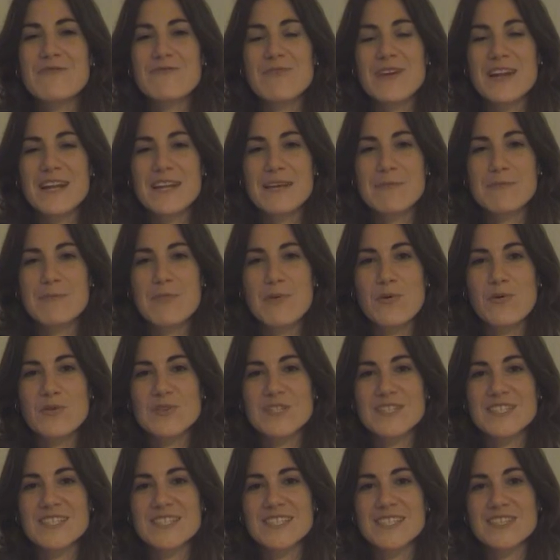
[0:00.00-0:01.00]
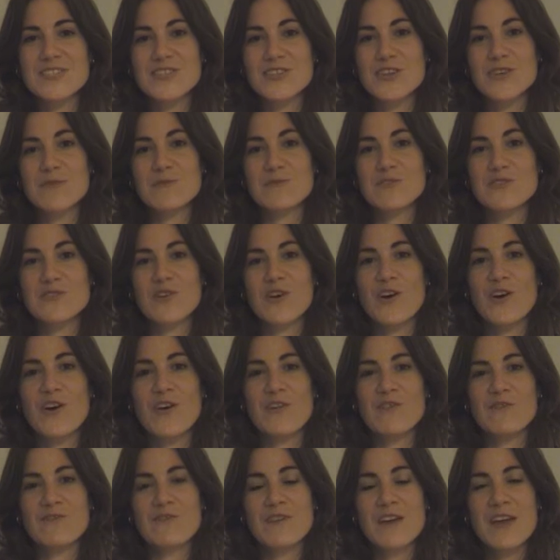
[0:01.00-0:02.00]
really important in terms
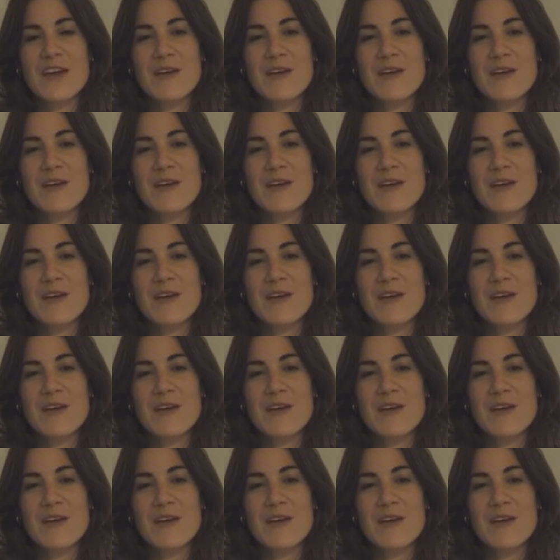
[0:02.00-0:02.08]
of